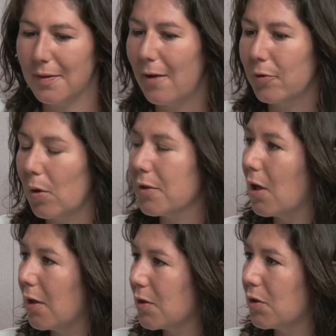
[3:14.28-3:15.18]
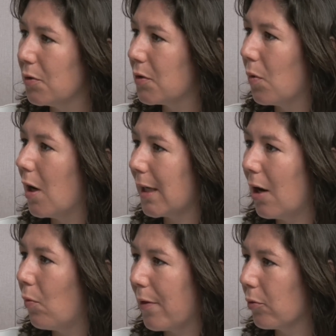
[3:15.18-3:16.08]
that everyone turns to work
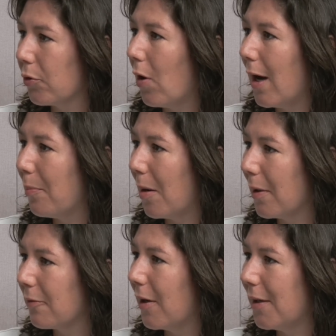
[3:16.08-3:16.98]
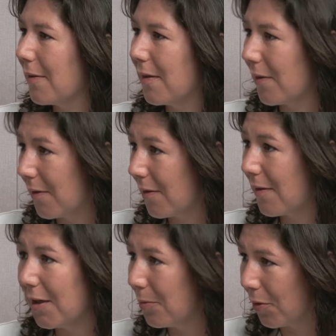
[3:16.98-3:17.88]
out whether or not our public finances are
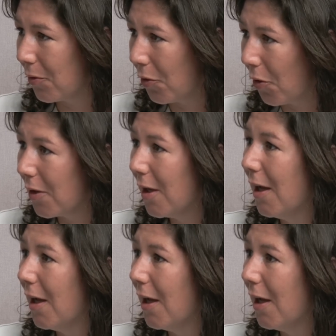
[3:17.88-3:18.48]
sustainable or not.